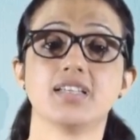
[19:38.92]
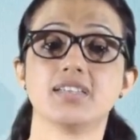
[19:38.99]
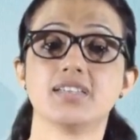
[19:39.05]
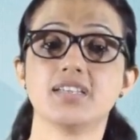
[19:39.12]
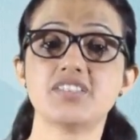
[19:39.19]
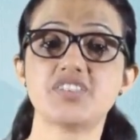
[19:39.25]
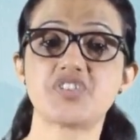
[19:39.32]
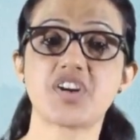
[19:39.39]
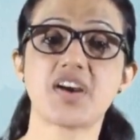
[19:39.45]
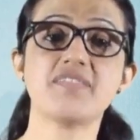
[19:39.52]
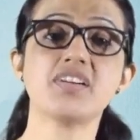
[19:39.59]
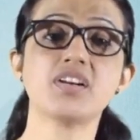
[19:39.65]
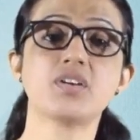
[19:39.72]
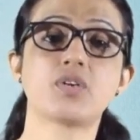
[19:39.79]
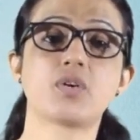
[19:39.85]
The
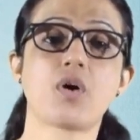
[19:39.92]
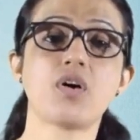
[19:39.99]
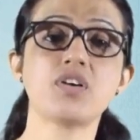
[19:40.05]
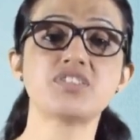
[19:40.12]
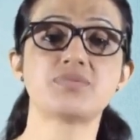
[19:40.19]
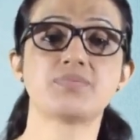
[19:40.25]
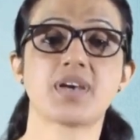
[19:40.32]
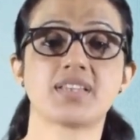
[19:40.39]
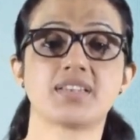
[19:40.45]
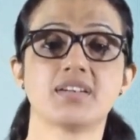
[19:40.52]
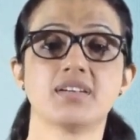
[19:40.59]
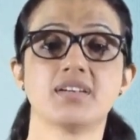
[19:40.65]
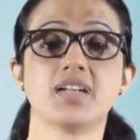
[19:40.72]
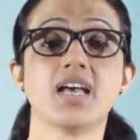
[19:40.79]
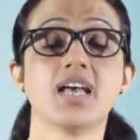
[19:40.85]
travel cost
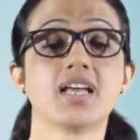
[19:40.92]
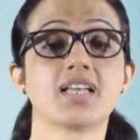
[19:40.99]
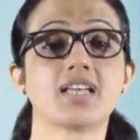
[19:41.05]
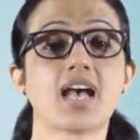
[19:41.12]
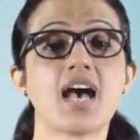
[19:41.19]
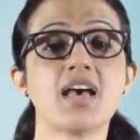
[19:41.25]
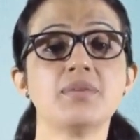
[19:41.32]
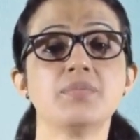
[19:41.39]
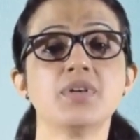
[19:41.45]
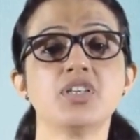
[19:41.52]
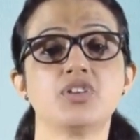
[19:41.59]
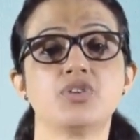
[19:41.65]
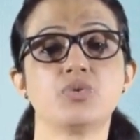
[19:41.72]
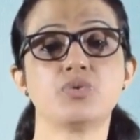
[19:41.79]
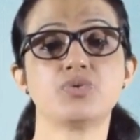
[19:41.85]
method can be
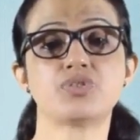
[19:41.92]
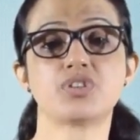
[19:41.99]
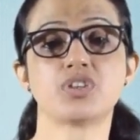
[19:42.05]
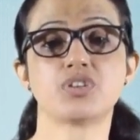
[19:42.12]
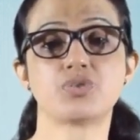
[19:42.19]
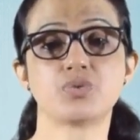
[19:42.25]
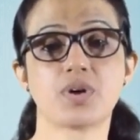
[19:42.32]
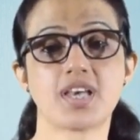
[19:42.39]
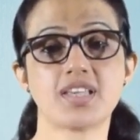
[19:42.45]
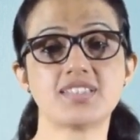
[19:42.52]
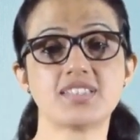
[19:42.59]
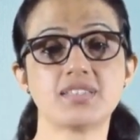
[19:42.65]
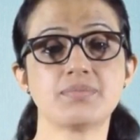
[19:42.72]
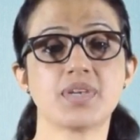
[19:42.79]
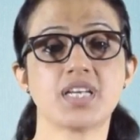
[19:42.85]
used to
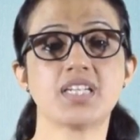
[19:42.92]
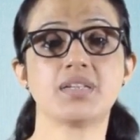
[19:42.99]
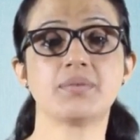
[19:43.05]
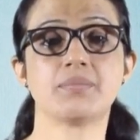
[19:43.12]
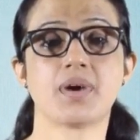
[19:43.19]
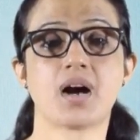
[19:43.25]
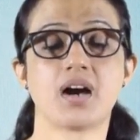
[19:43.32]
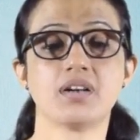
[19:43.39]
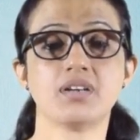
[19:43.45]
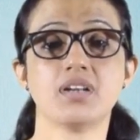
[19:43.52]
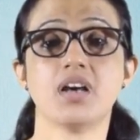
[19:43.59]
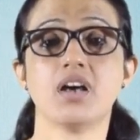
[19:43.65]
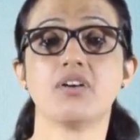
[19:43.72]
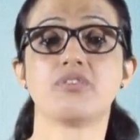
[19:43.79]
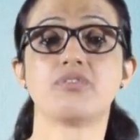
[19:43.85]
estimate demand
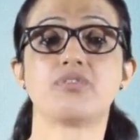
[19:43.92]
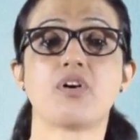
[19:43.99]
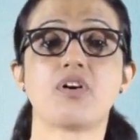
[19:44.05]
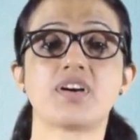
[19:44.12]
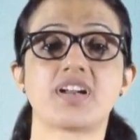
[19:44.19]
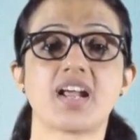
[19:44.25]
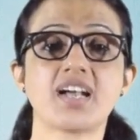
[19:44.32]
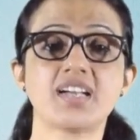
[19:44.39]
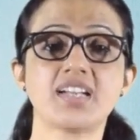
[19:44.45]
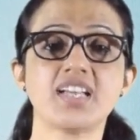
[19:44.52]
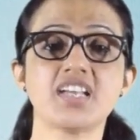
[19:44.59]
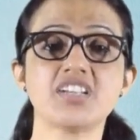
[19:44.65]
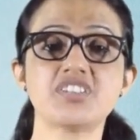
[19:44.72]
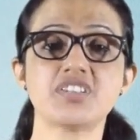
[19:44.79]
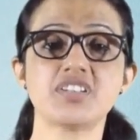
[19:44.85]
for
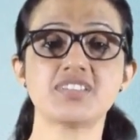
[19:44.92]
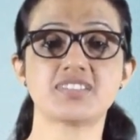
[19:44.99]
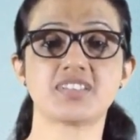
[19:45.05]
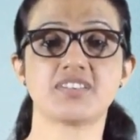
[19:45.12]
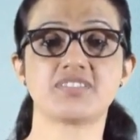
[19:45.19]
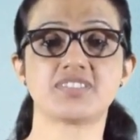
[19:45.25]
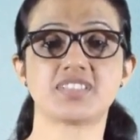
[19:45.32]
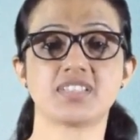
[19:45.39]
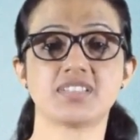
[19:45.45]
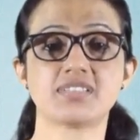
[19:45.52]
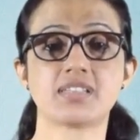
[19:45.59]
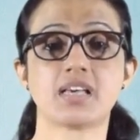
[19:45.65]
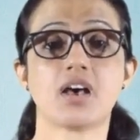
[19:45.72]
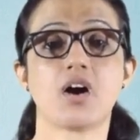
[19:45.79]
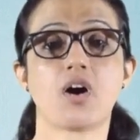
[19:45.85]
recreational services
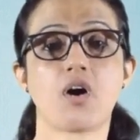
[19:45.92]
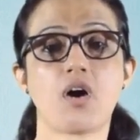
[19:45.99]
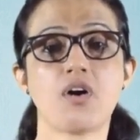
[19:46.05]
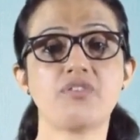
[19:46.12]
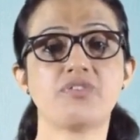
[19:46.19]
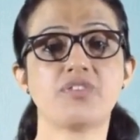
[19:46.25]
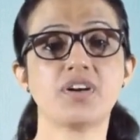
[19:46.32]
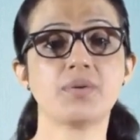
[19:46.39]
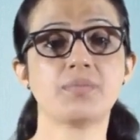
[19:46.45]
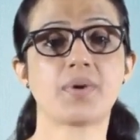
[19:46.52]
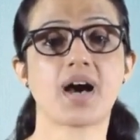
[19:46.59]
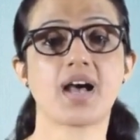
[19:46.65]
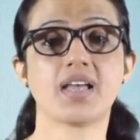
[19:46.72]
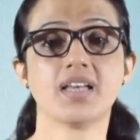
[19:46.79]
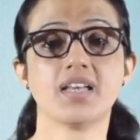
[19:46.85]
offered
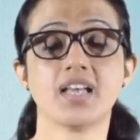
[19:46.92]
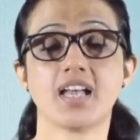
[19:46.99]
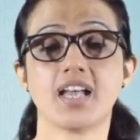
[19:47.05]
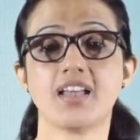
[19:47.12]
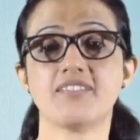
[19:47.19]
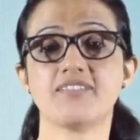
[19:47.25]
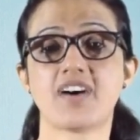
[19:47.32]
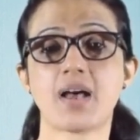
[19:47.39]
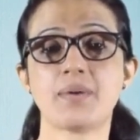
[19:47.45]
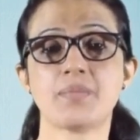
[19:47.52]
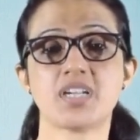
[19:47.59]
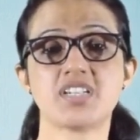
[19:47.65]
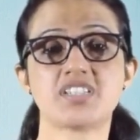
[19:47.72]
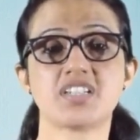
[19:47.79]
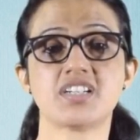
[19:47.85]
by
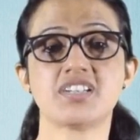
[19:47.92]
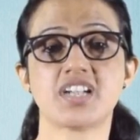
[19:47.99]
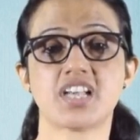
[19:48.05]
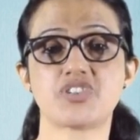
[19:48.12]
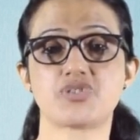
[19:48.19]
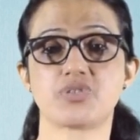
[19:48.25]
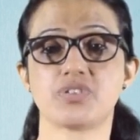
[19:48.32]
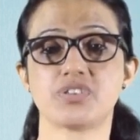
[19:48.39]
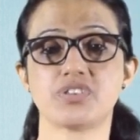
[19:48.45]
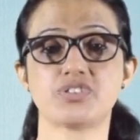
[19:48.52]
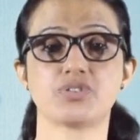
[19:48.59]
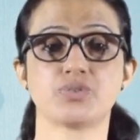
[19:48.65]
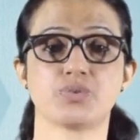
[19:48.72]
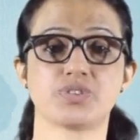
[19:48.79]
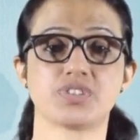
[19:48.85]
environmental natural
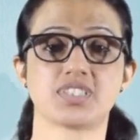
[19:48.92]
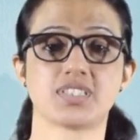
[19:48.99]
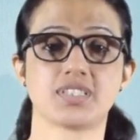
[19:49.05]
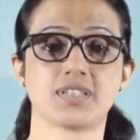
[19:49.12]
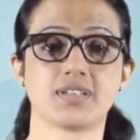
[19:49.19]
resource.